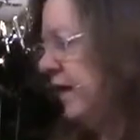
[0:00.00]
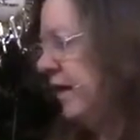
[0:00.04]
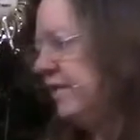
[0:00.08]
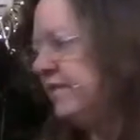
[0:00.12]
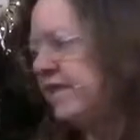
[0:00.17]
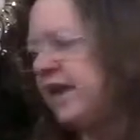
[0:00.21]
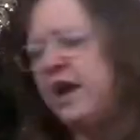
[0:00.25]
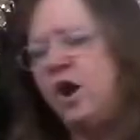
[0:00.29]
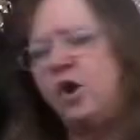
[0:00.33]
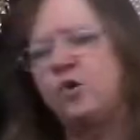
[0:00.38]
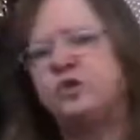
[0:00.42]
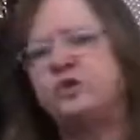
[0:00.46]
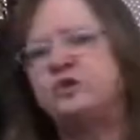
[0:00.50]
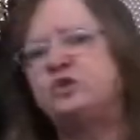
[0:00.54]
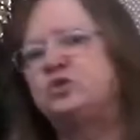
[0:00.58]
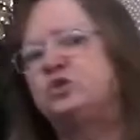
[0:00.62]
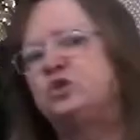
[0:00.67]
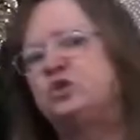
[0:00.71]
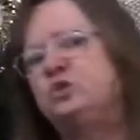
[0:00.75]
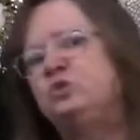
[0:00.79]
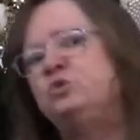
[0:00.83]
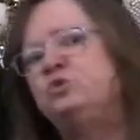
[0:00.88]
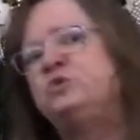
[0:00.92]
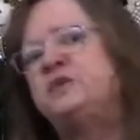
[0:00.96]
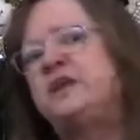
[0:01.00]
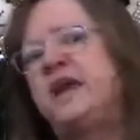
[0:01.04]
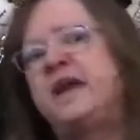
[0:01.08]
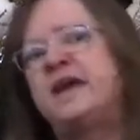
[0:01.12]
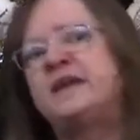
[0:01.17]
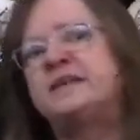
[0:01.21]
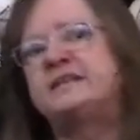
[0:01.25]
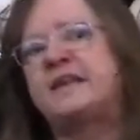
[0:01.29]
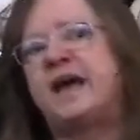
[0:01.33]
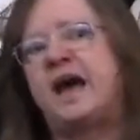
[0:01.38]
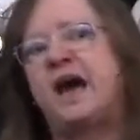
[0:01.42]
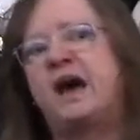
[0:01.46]
They are the two
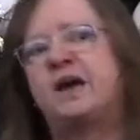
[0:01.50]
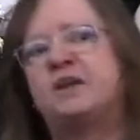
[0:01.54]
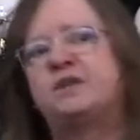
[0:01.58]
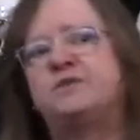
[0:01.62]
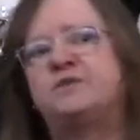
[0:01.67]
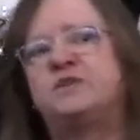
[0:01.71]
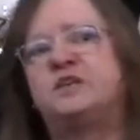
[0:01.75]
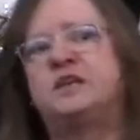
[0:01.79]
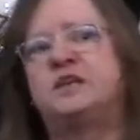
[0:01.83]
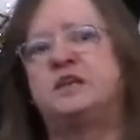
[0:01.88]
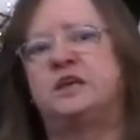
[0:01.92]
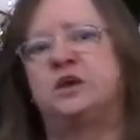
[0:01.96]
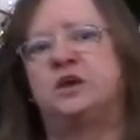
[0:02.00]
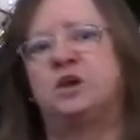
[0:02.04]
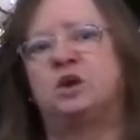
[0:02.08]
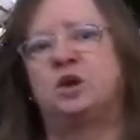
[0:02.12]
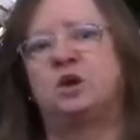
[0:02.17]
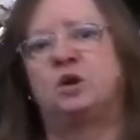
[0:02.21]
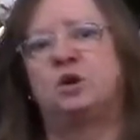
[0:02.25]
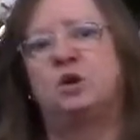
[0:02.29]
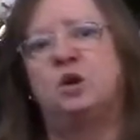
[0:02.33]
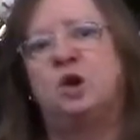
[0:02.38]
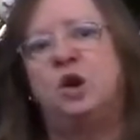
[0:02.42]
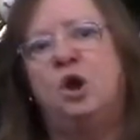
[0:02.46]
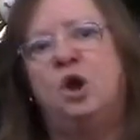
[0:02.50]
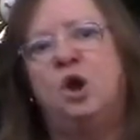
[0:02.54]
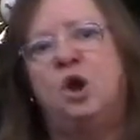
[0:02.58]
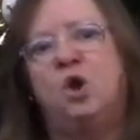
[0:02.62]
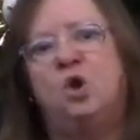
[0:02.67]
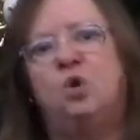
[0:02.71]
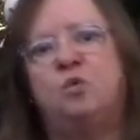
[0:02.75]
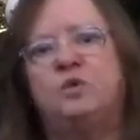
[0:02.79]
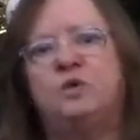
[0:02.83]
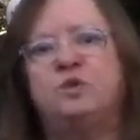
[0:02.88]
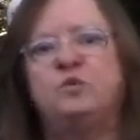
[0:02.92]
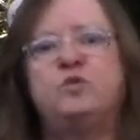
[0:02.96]
days out of the year
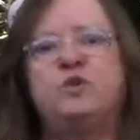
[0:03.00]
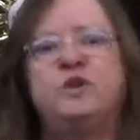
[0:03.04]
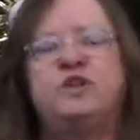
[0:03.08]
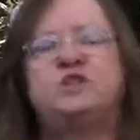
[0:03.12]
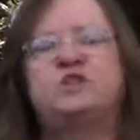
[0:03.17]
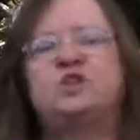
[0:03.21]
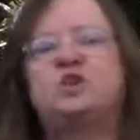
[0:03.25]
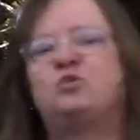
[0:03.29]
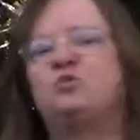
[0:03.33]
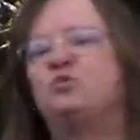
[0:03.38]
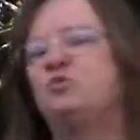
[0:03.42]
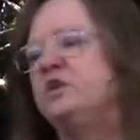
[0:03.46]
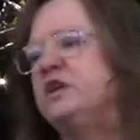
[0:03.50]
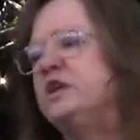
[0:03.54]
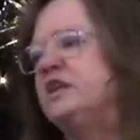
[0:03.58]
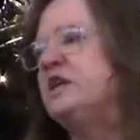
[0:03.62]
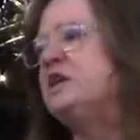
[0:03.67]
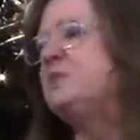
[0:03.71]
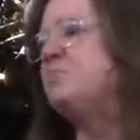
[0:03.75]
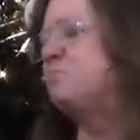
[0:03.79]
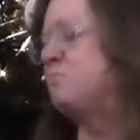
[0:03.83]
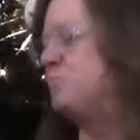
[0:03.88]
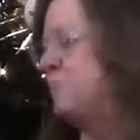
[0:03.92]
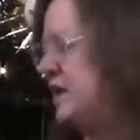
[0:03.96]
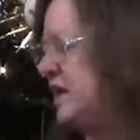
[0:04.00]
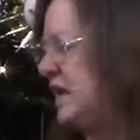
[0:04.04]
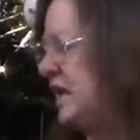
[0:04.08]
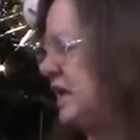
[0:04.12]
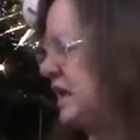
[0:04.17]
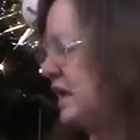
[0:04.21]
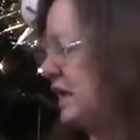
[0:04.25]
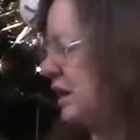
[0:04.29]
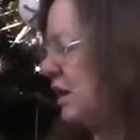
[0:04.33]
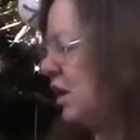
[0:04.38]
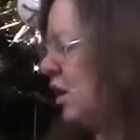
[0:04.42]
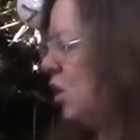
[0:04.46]
when we should really
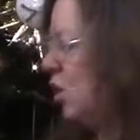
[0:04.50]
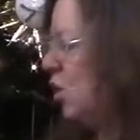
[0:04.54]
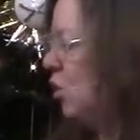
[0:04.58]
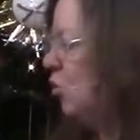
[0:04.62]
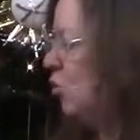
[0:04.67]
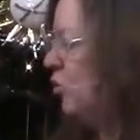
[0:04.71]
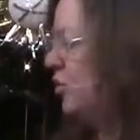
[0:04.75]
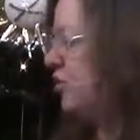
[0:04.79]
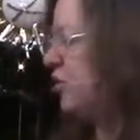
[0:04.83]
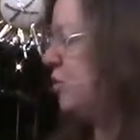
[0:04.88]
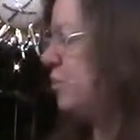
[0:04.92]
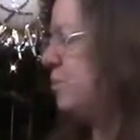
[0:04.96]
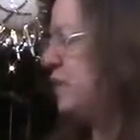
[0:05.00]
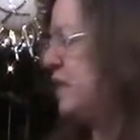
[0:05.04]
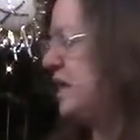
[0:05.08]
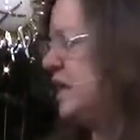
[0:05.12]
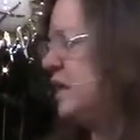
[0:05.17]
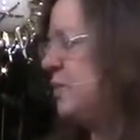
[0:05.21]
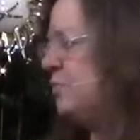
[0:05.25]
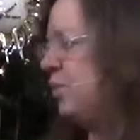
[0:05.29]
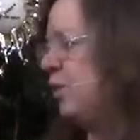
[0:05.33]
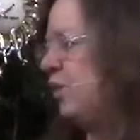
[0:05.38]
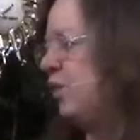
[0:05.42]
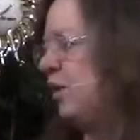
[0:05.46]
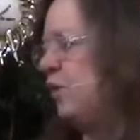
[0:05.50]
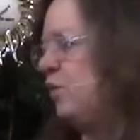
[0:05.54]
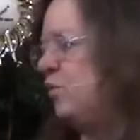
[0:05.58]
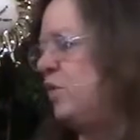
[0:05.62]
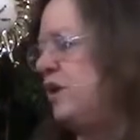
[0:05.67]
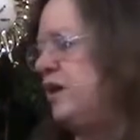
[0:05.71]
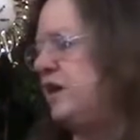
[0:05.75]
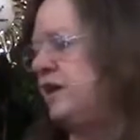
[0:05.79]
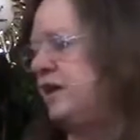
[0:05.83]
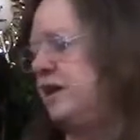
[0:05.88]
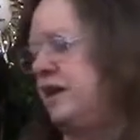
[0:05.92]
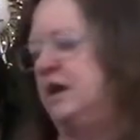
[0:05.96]
be with the people that
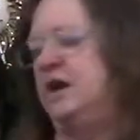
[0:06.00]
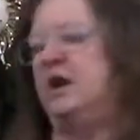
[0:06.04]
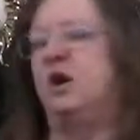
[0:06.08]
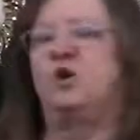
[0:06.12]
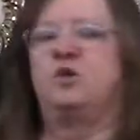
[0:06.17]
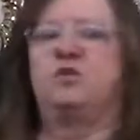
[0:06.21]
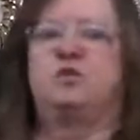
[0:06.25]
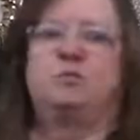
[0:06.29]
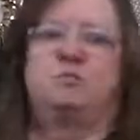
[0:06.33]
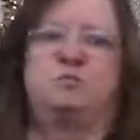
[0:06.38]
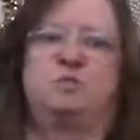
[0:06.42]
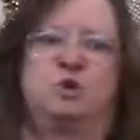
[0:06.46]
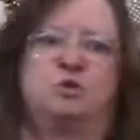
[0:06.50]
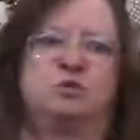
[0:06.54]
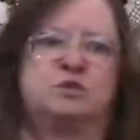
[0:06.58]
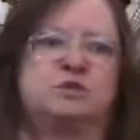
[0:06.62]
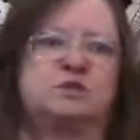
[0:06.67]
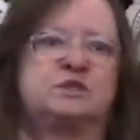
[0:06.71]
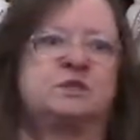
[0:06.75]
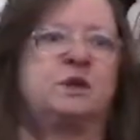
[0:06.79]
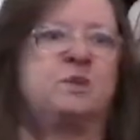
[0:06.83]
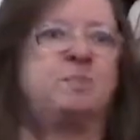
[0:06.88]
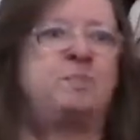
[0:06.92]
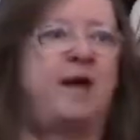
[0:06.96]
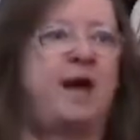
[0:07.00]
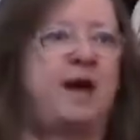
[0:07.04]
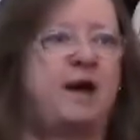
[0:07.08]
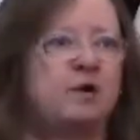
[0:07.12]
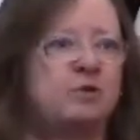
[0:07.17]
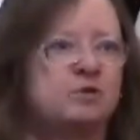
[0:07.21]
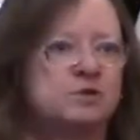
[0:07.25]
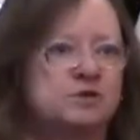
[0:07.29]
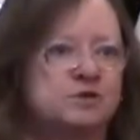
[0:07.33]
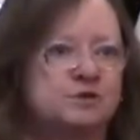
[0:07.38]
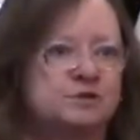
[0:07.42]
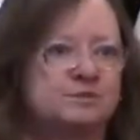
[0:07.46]
we care the most
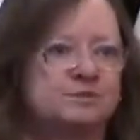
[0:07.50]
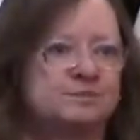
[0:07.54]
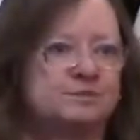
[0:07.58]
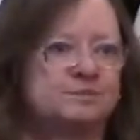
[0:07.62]
about.